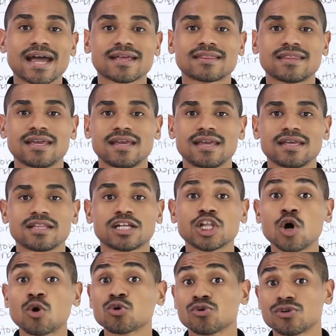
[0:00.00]
back the
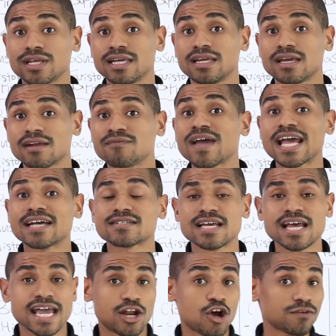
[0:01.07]
loan or the
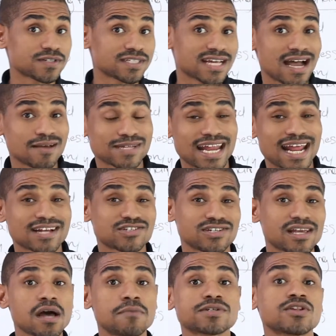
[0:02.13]
advance. And oftentimes that
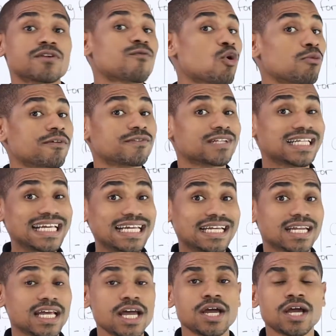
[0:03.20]
actually comes in the form of a
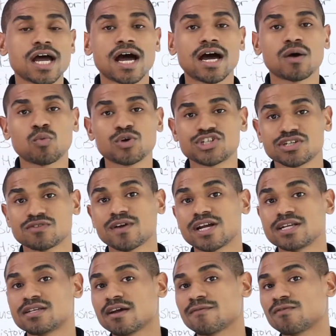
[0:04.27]
lien, which is
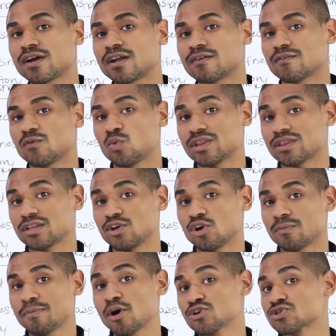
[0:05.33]
very different with
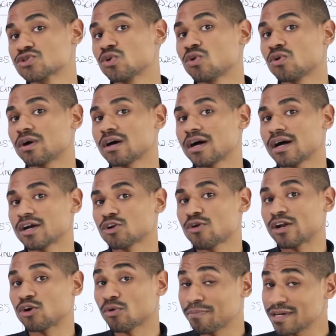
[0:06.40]
your personal
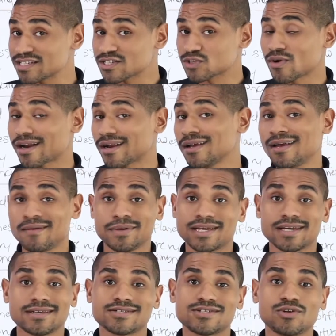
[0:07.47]
credit or business credit,
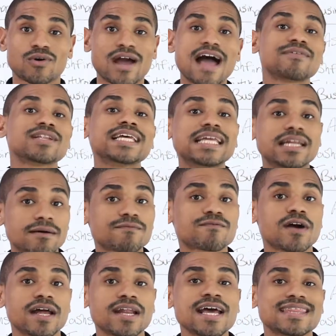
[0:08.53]
because you don't have a lien
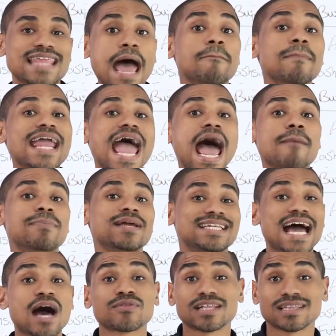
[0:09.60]
up front. That may
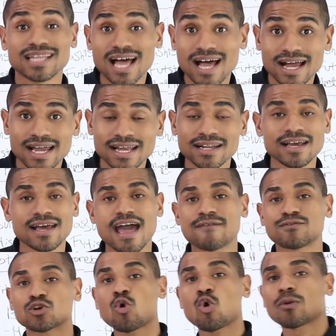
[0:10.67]
happen down the line
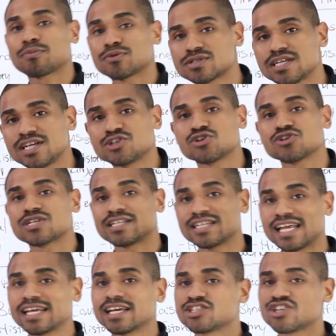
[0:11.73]
after court procedures
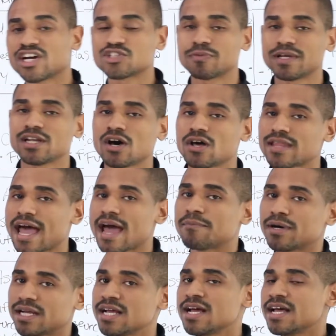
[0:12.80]
and getting a judgment and all
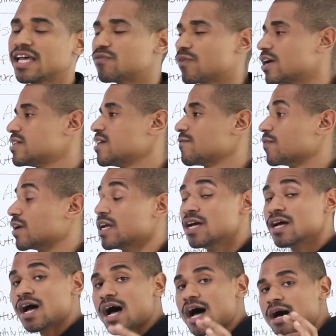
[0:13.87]
that, but it's very different.